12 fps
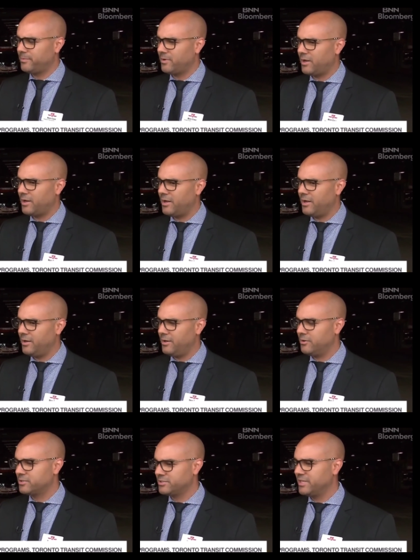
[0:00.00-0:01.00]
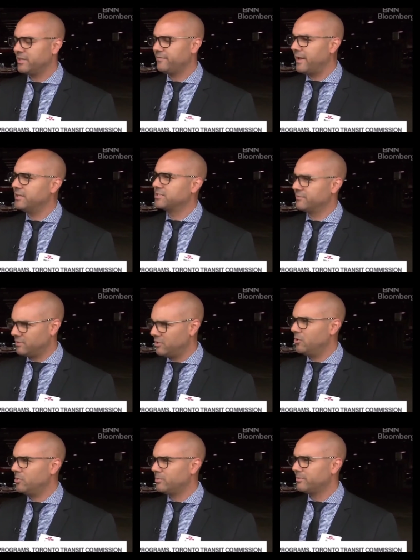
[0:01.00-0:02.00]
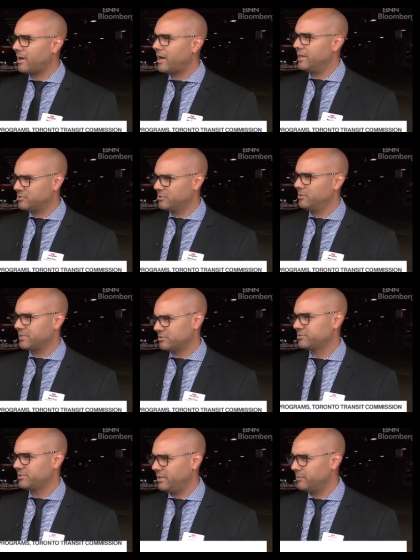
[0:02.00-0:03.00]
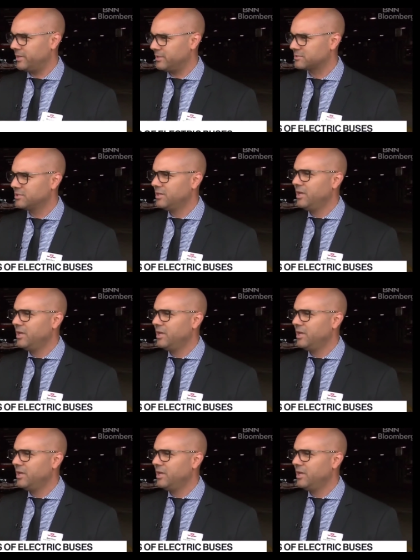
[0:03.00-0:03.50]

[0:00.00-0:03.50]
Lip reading: or to take advantage of the low hydroelectricity rates